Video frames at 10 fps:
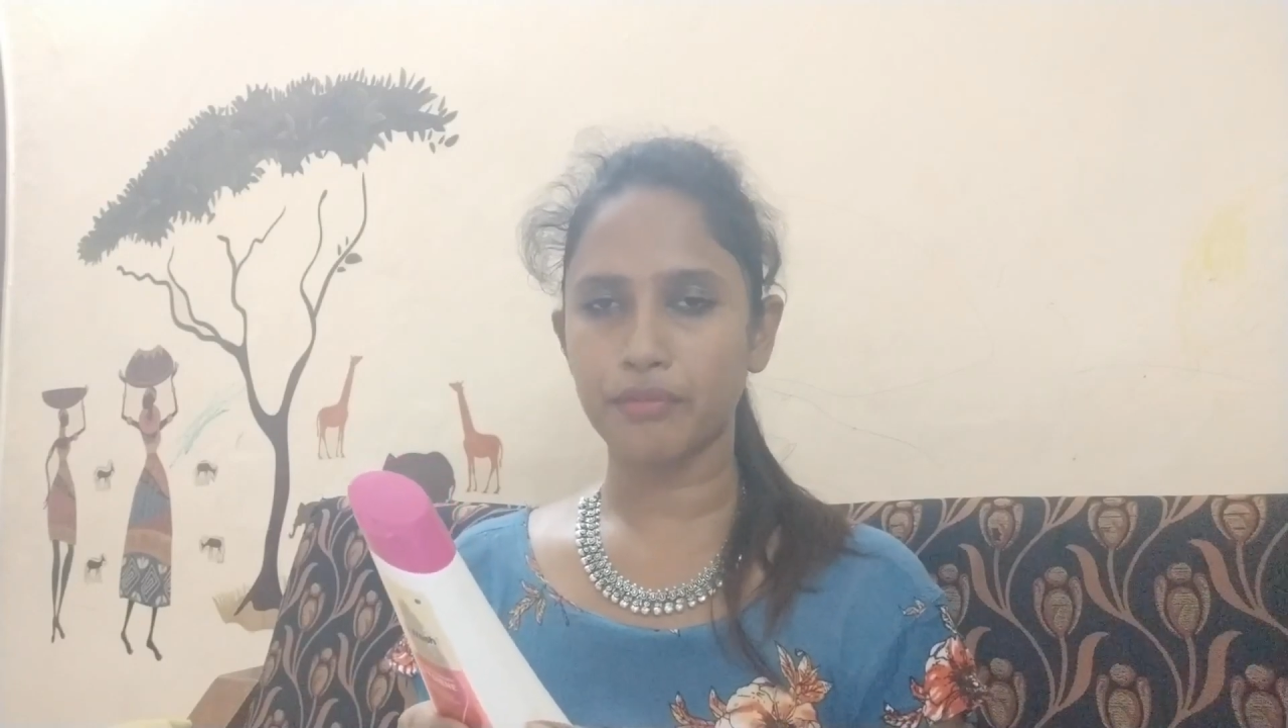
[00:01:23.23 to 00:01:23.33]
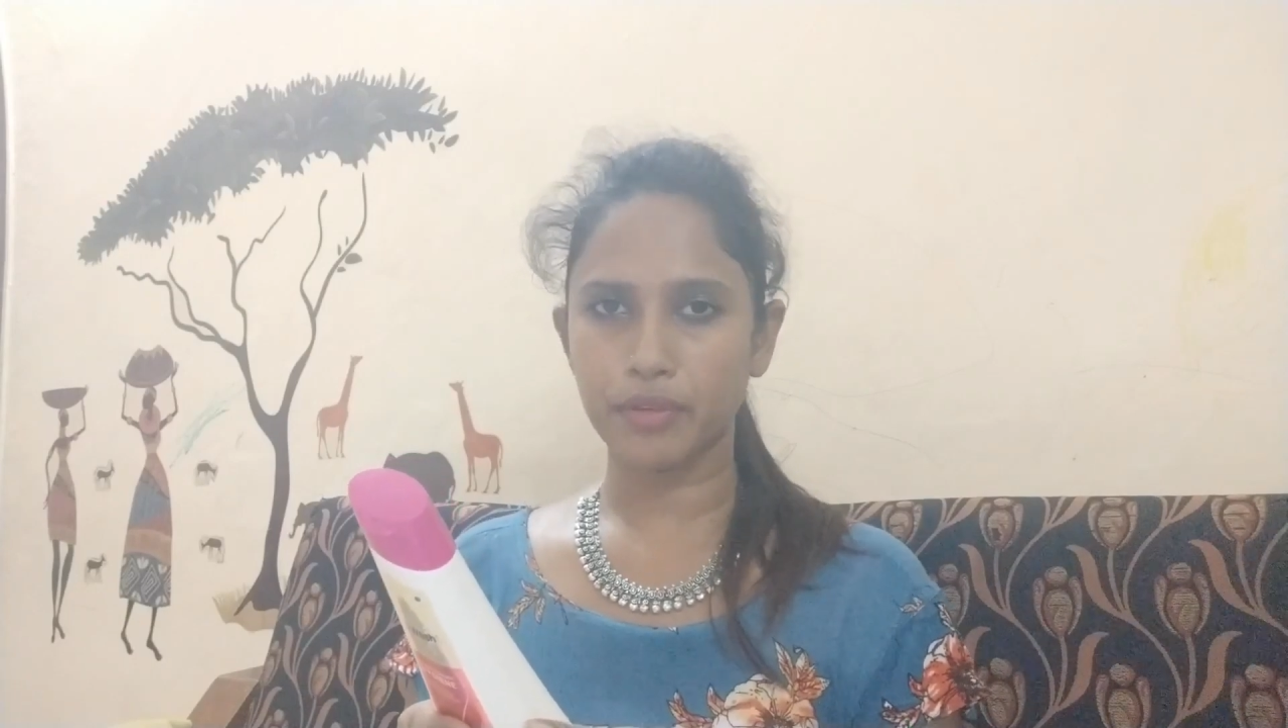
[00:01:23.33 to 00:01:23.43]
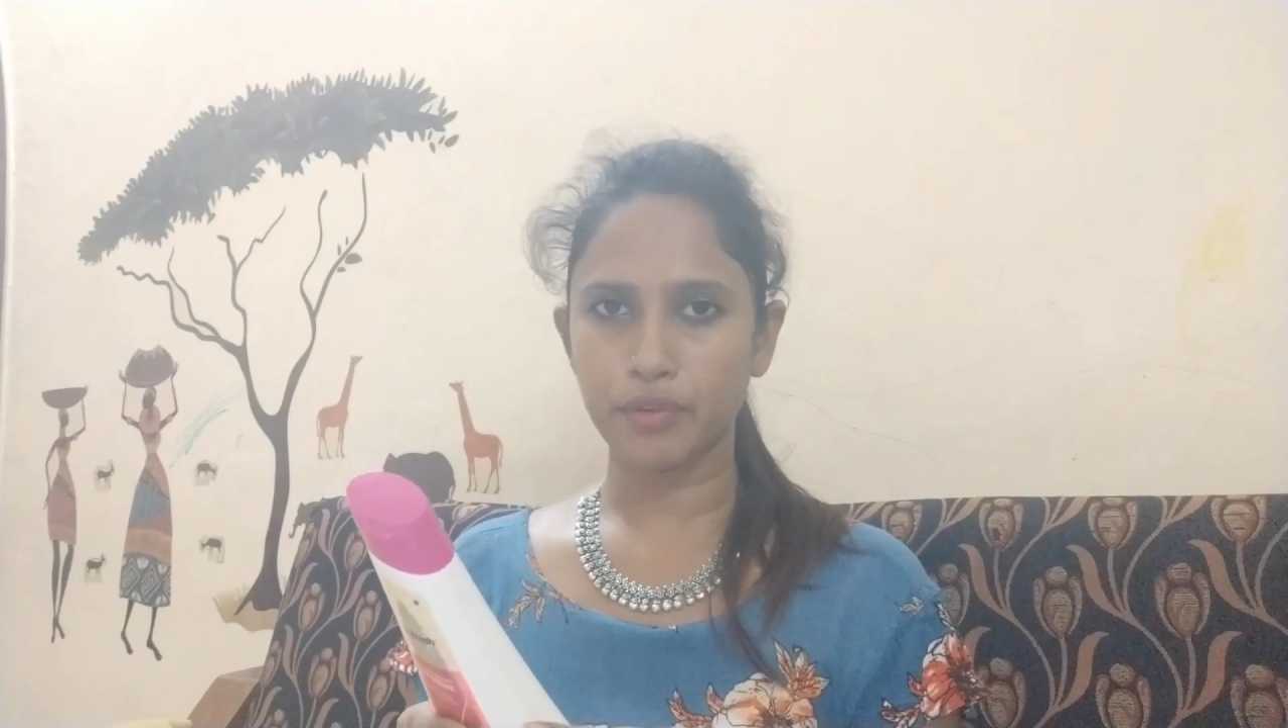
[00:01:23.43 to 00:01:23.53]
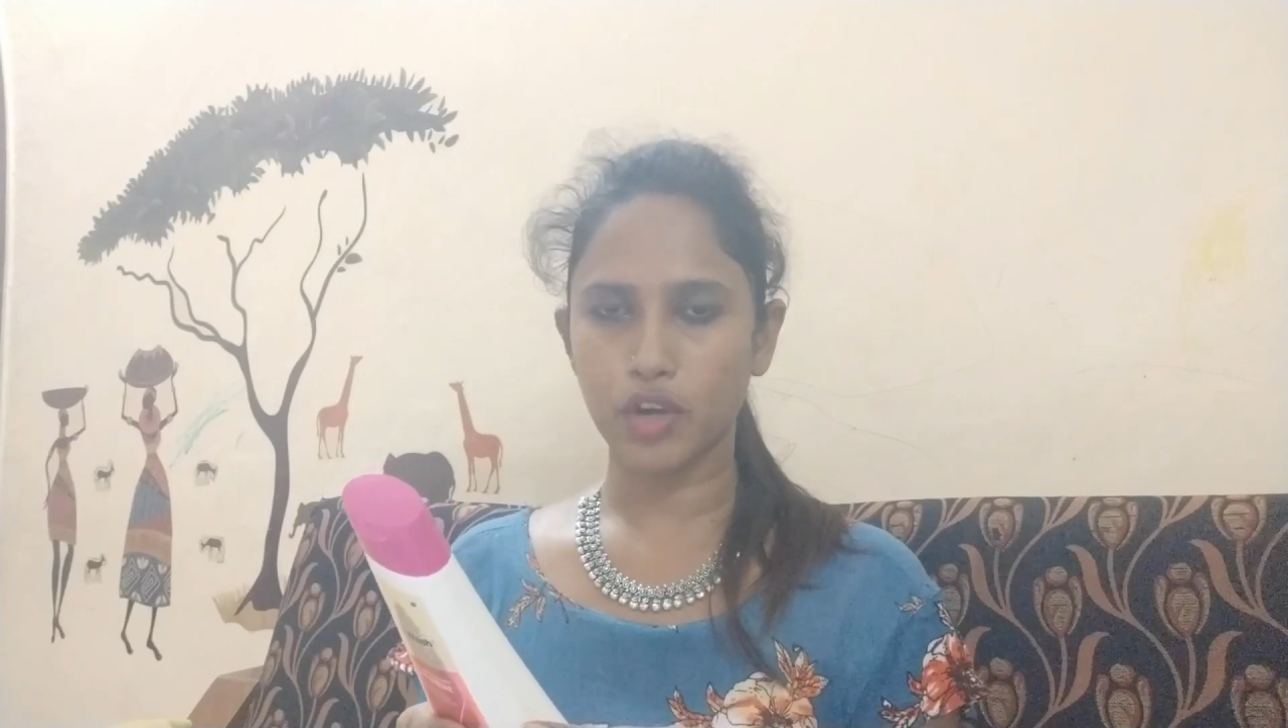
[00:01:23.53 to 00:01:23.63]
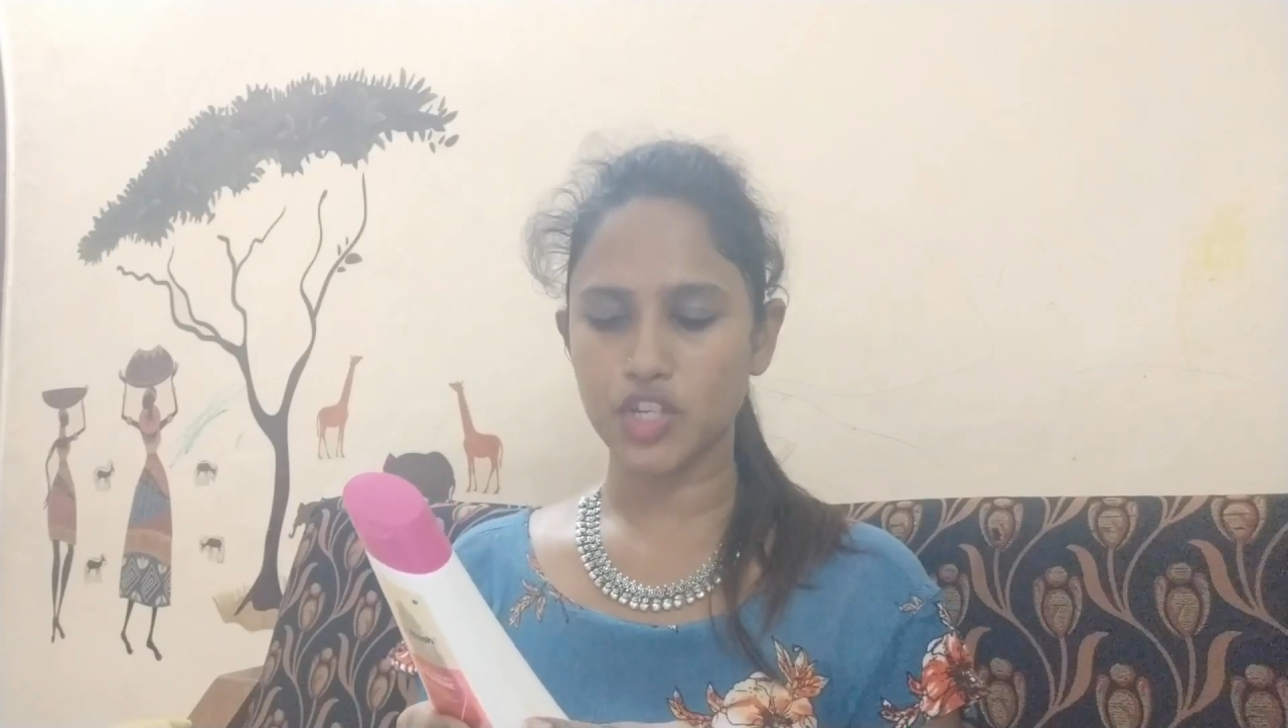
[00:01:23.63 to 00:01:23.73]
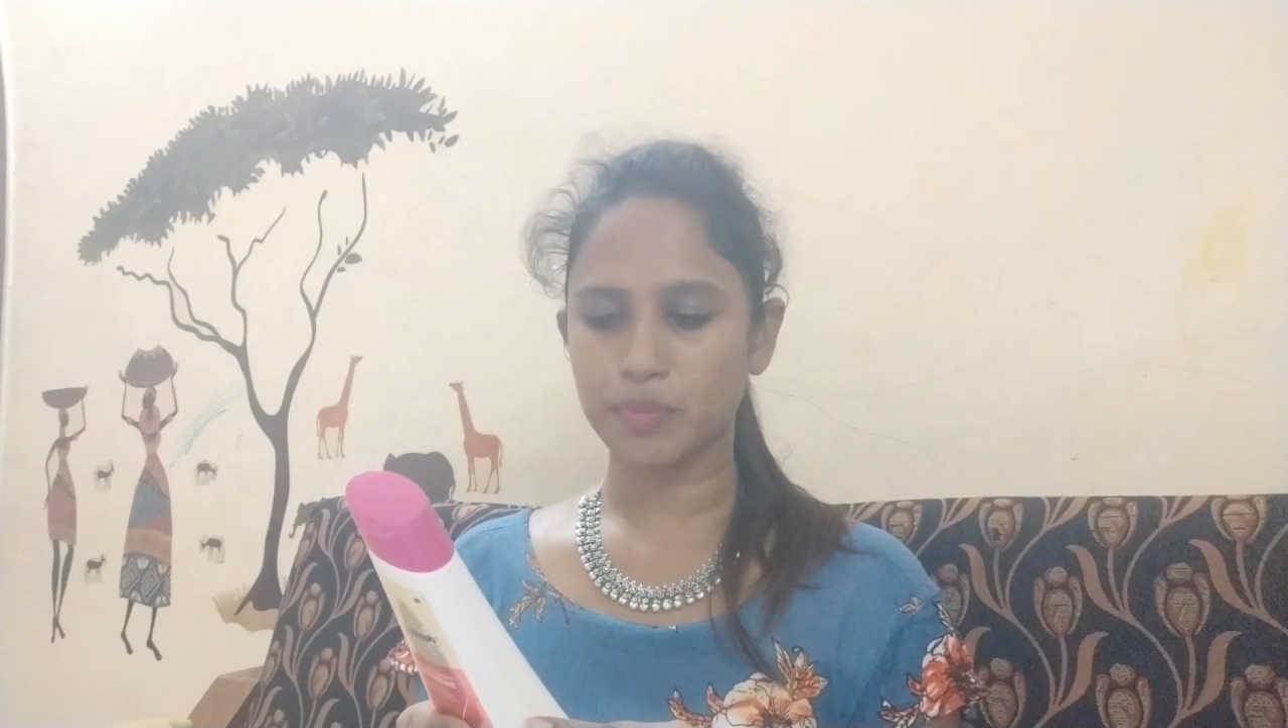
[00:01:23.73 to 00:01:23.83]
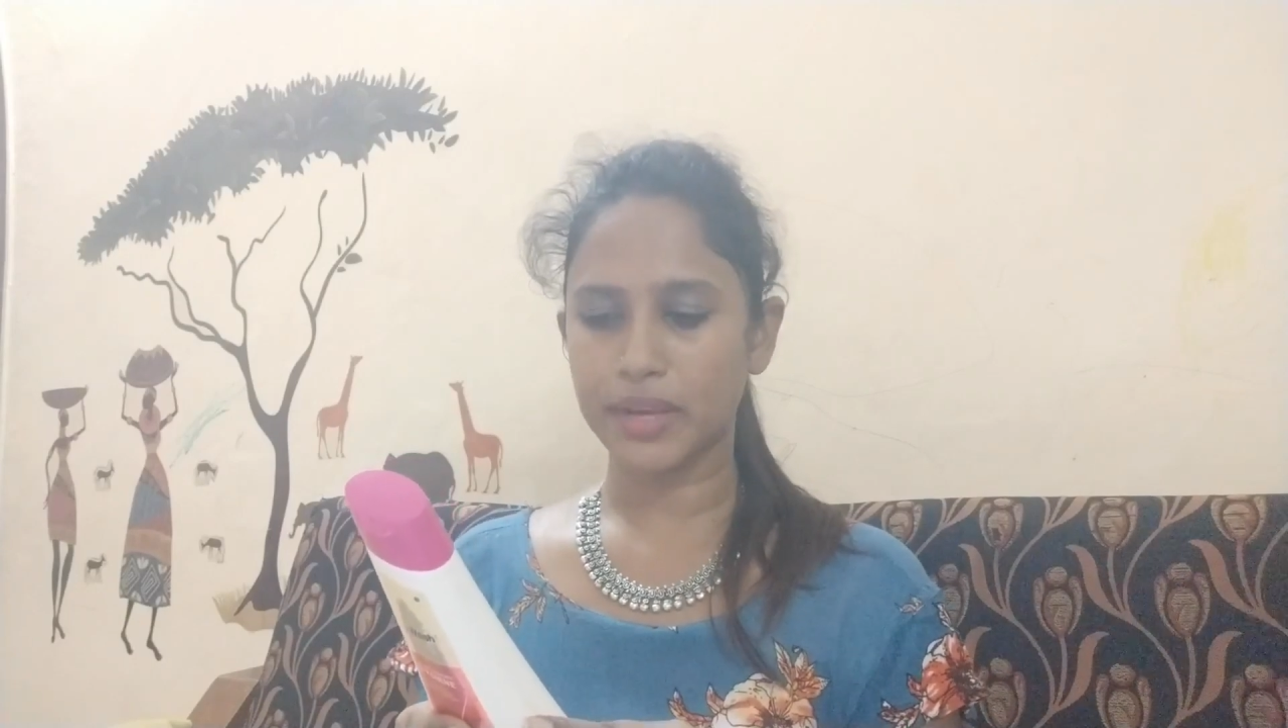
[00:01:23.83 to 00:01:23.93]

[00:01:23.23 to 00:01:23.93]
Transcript: VWash